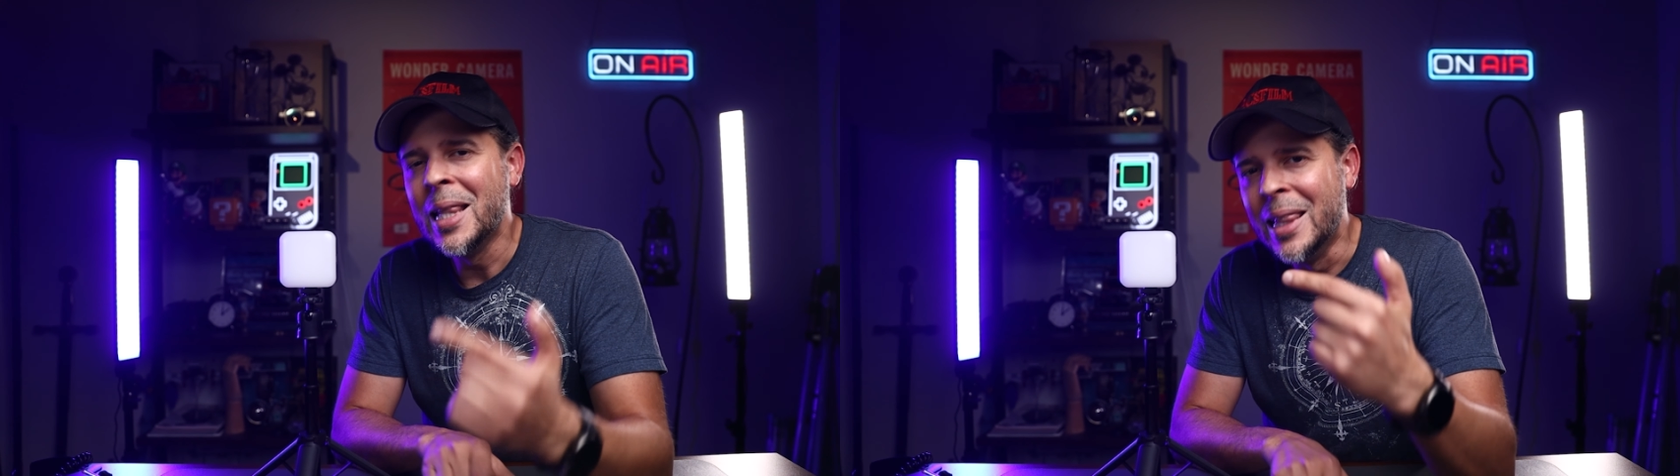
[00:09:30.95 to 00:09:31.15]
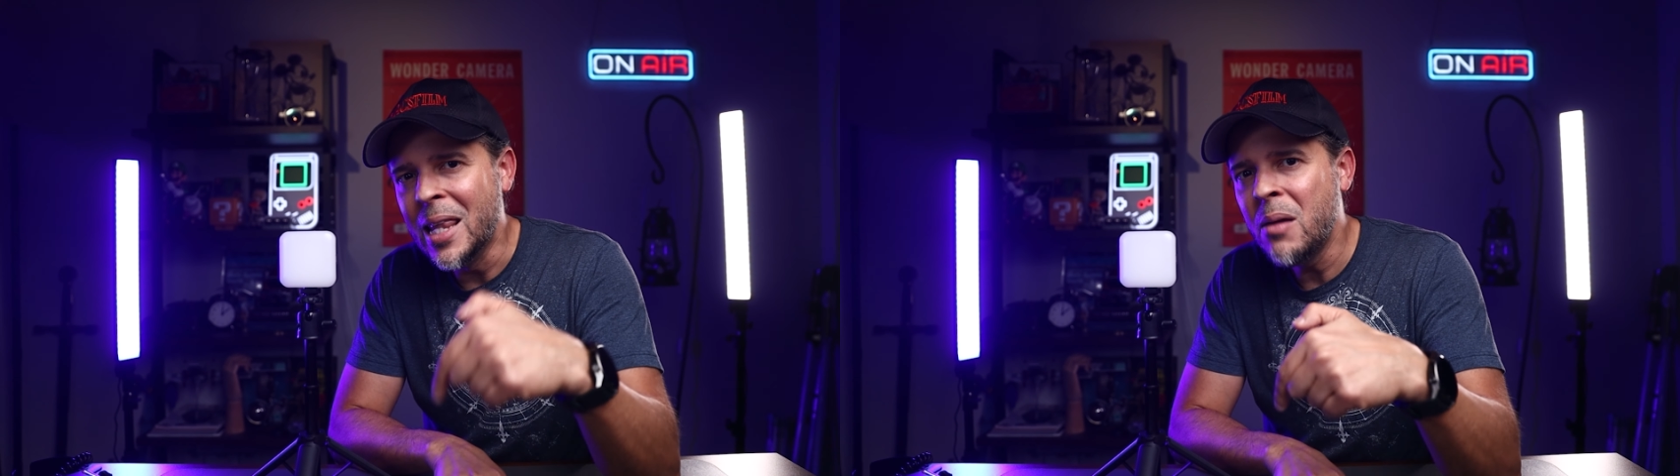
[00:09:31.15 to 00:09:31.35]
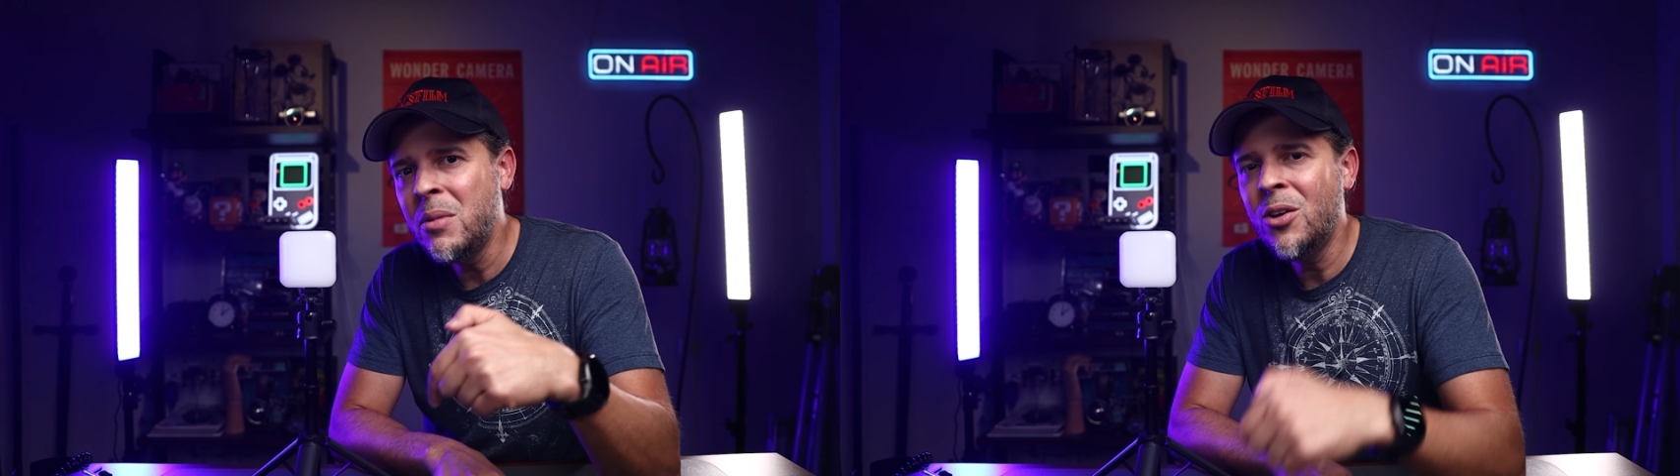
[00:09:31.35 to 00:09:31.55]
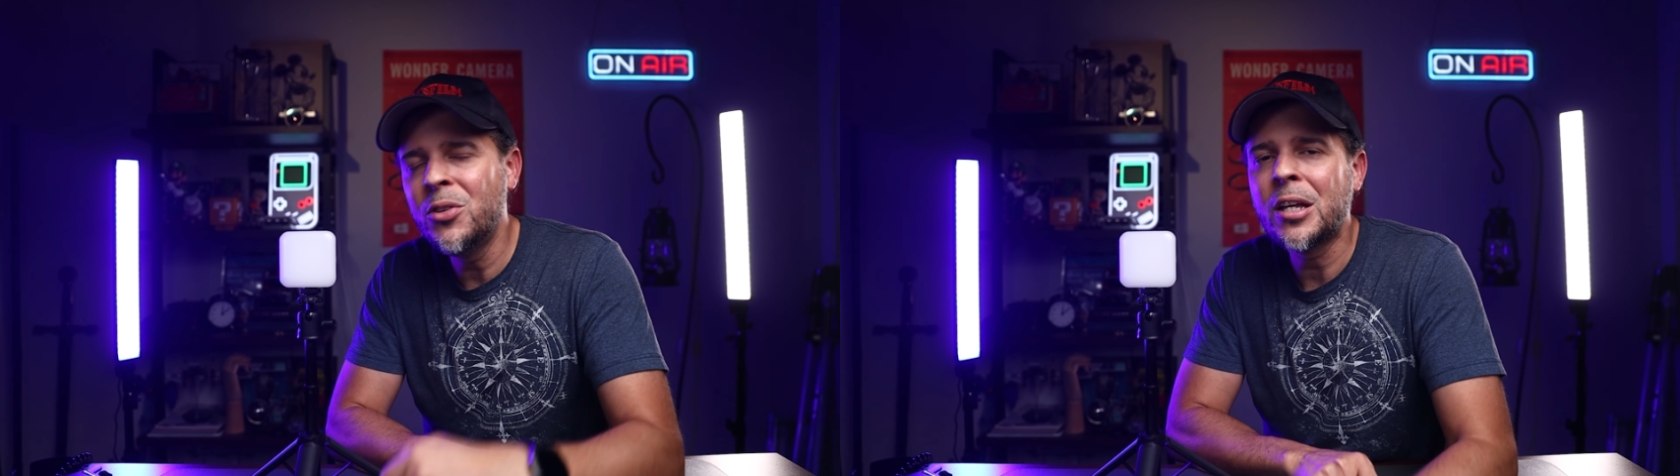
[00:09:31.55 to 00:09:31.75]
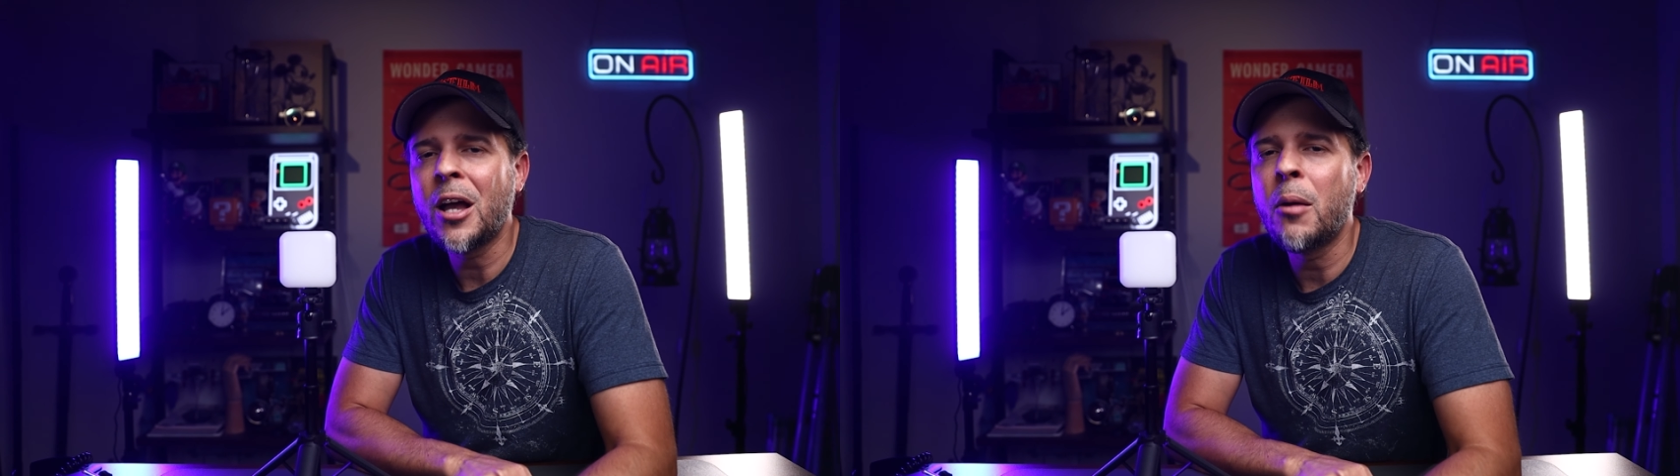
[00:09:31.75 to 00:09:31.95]
Let me know
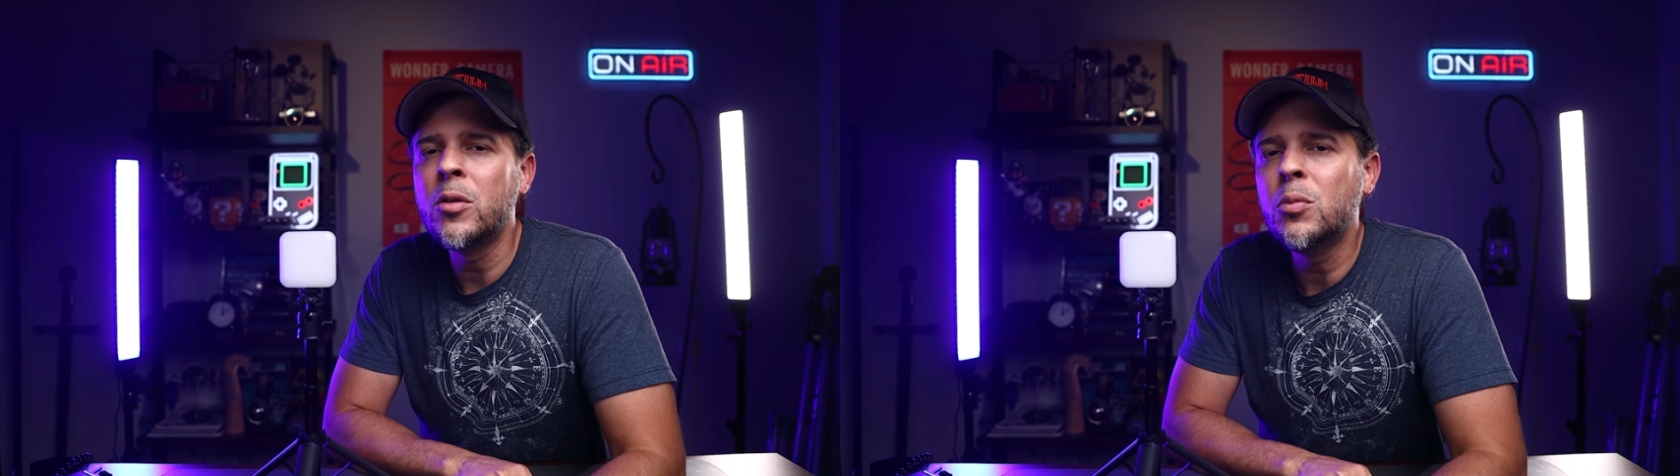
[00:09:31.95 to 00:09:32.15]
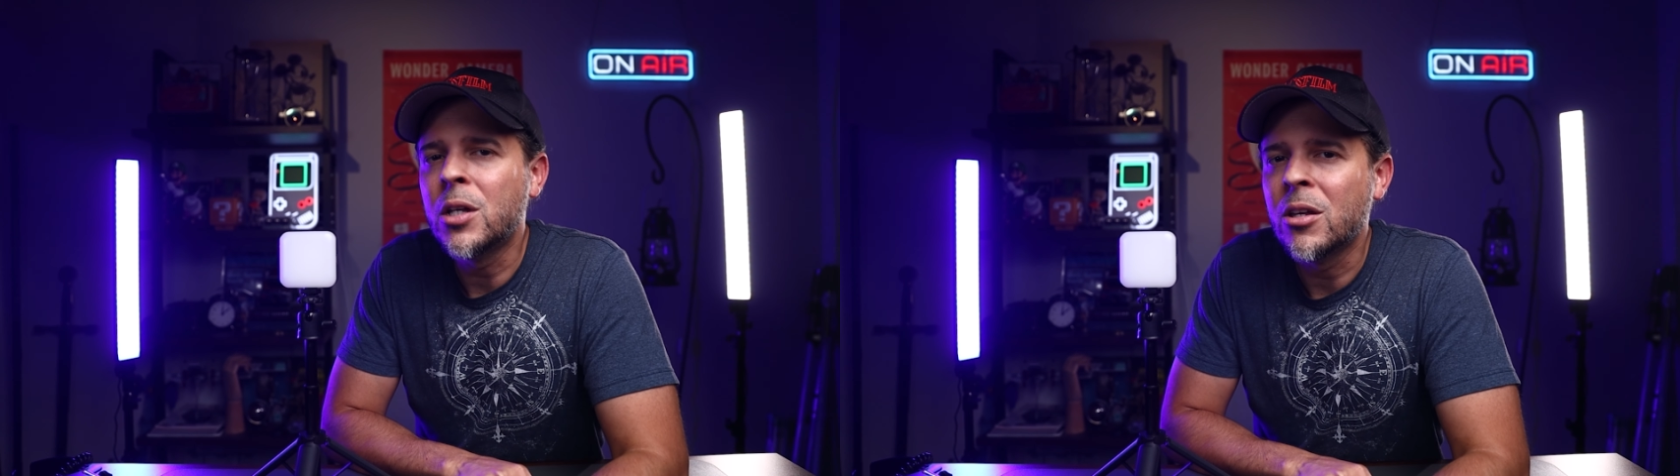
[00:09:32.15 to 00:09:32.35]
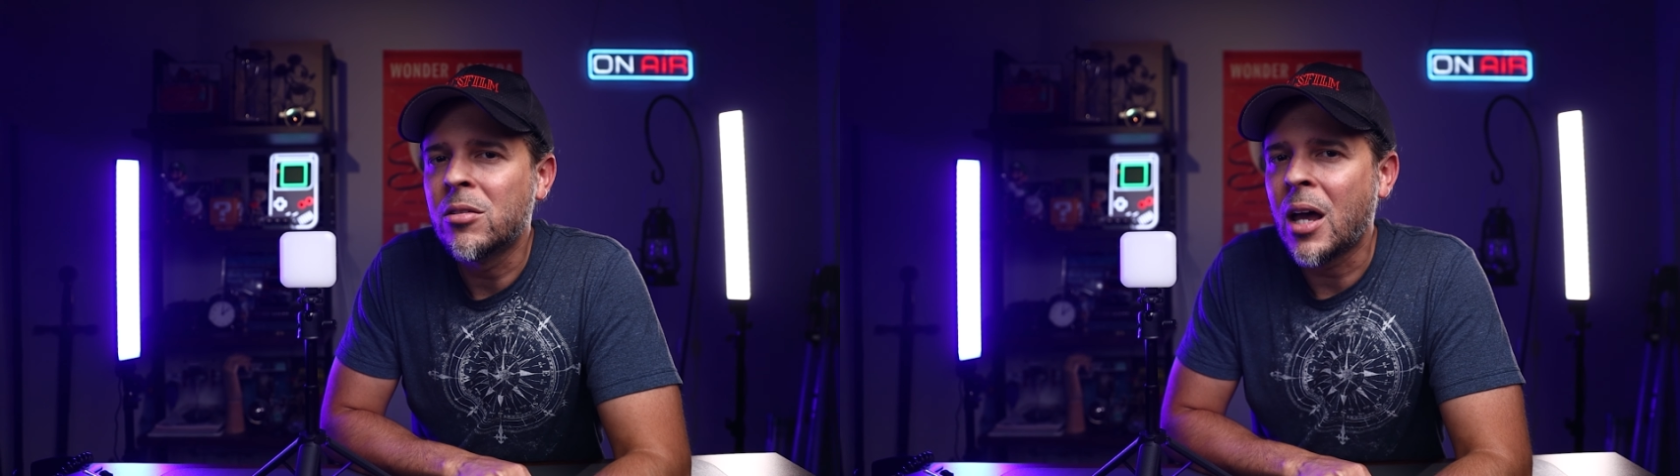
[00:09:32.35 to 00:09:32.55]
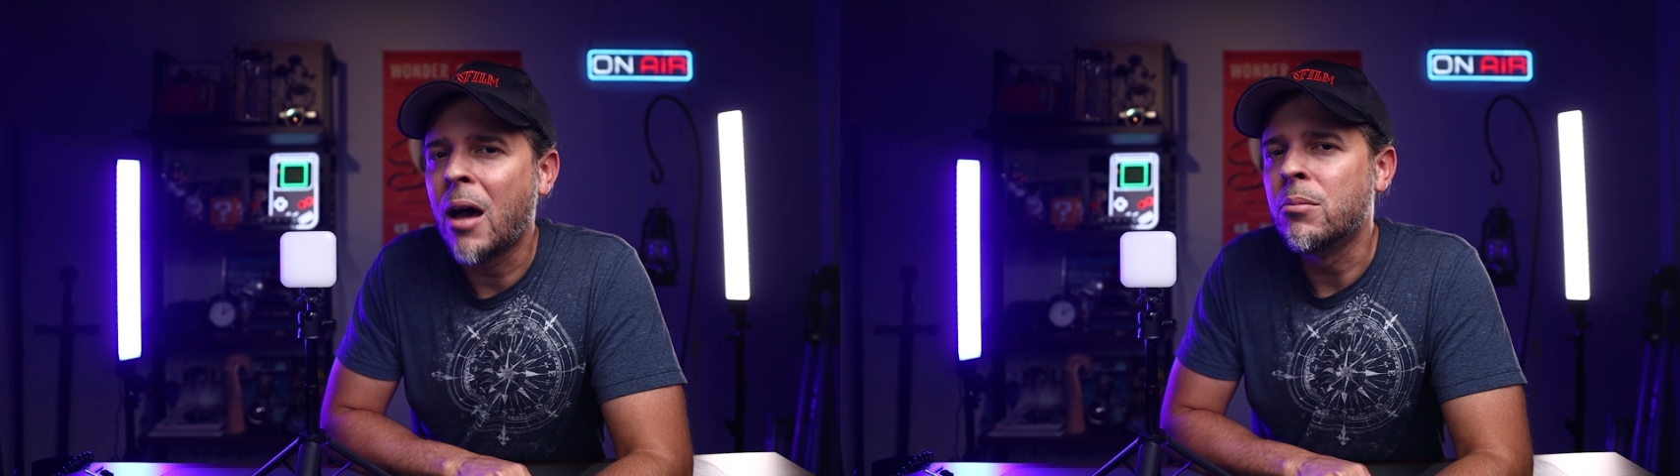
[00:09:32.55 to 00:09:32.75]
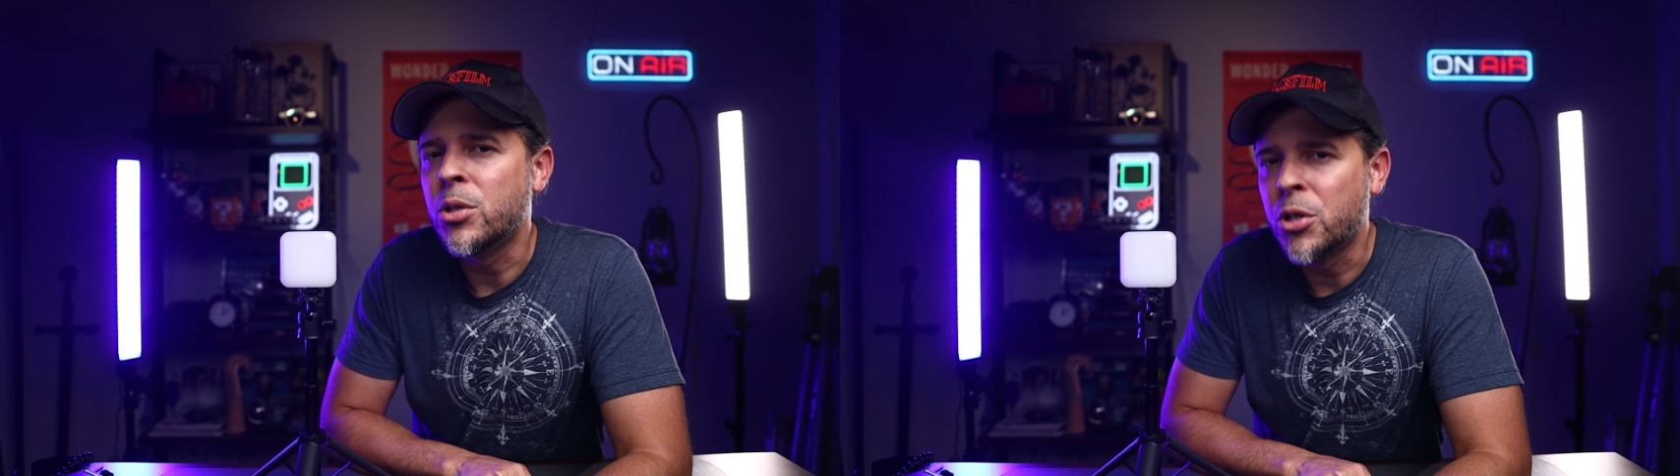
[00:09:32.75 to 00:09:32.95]
in the comments because
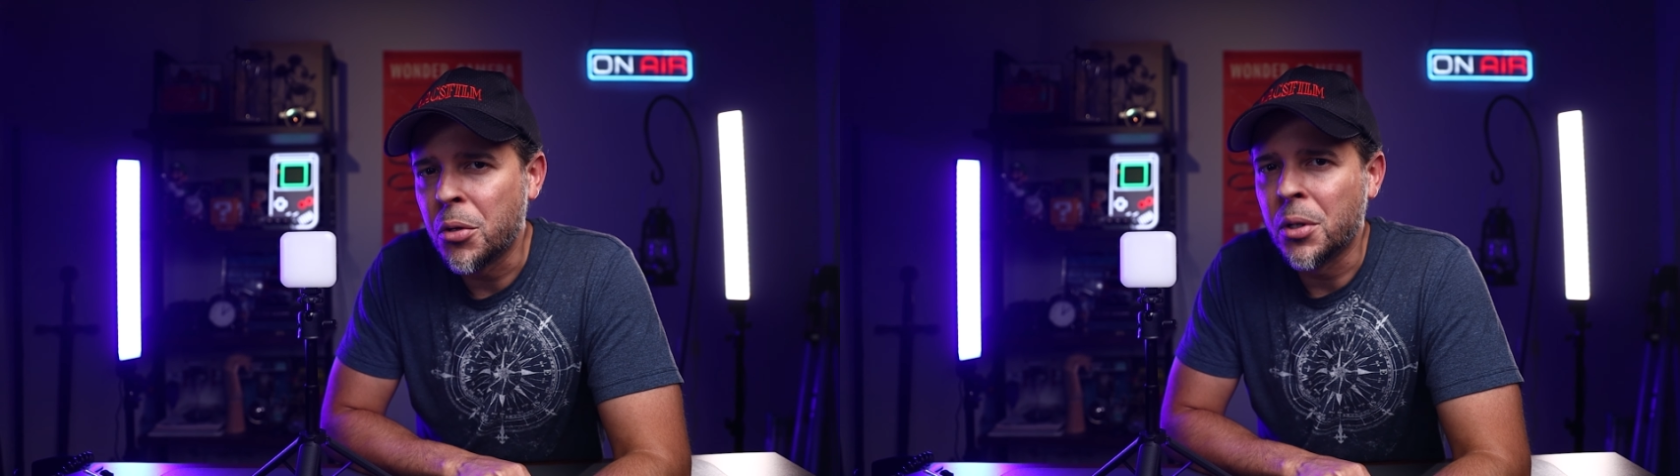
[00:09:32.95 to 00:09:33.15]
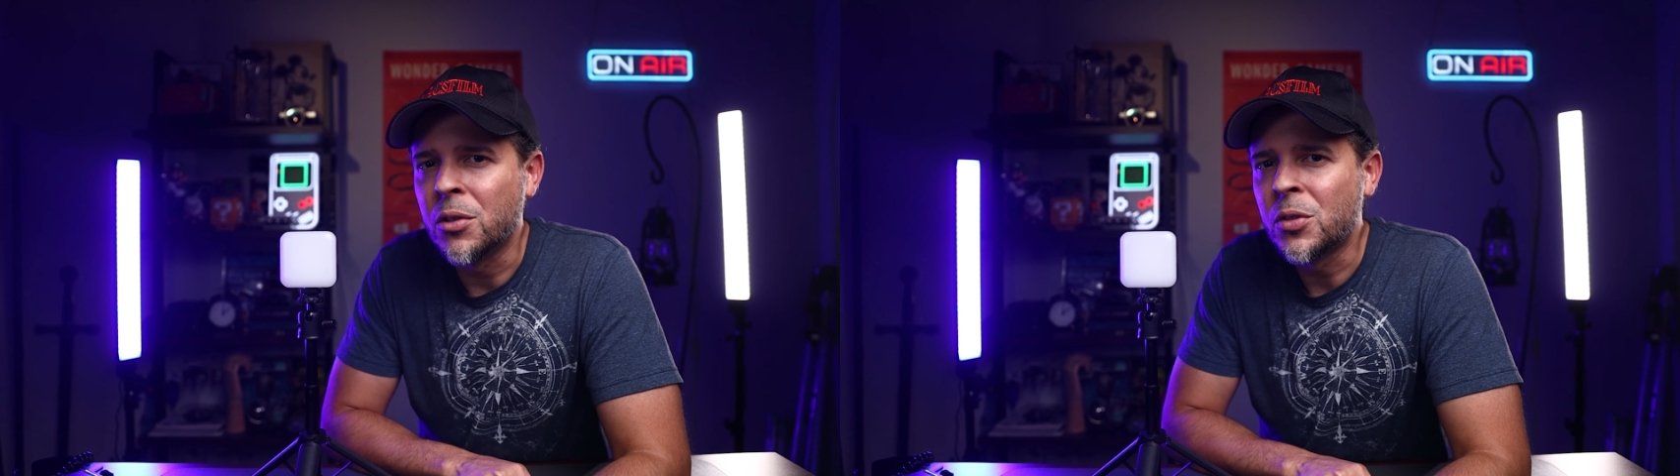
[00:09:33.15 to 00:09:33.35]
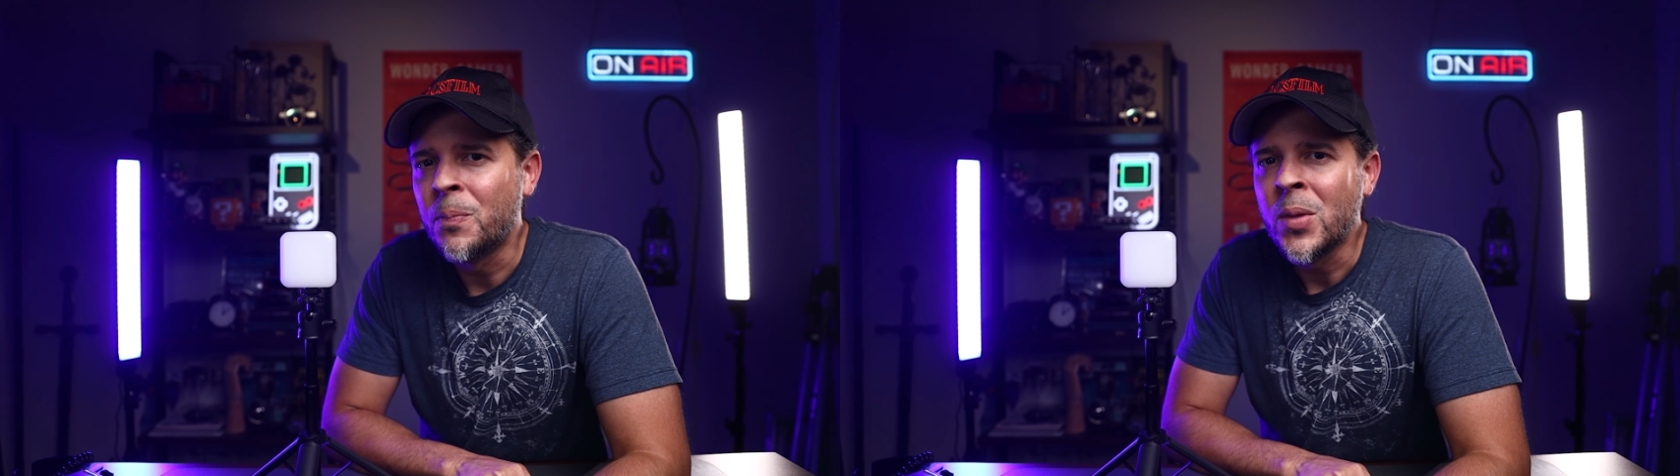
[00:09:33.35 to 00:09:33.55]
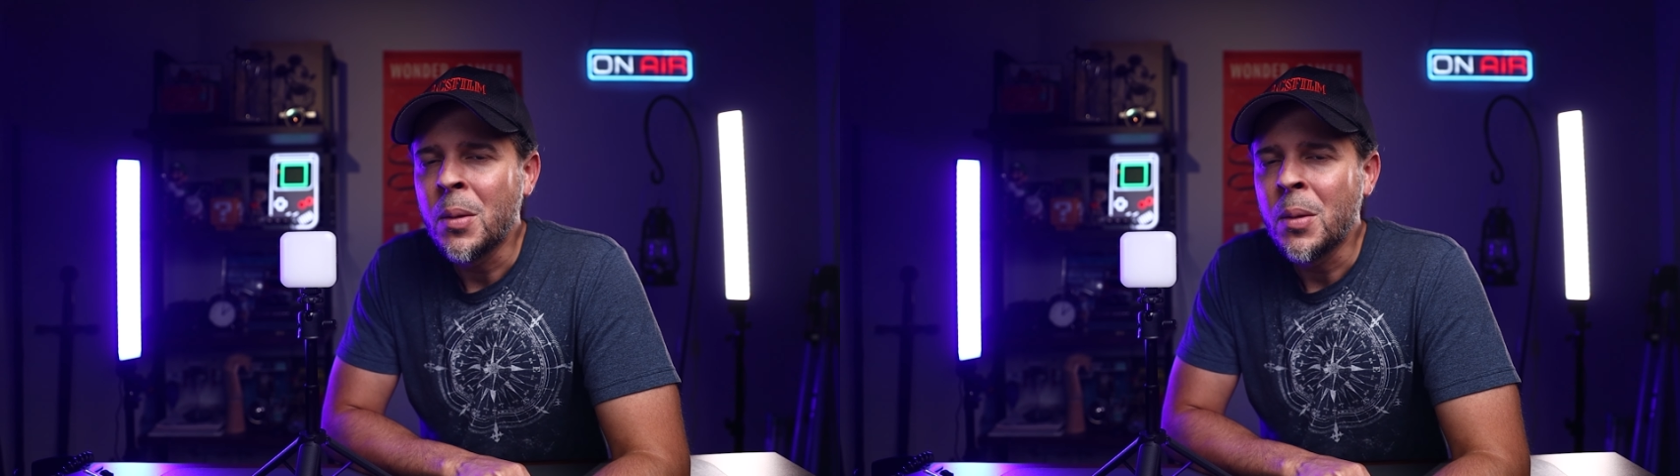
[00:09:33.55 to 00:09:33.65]
I'm curious.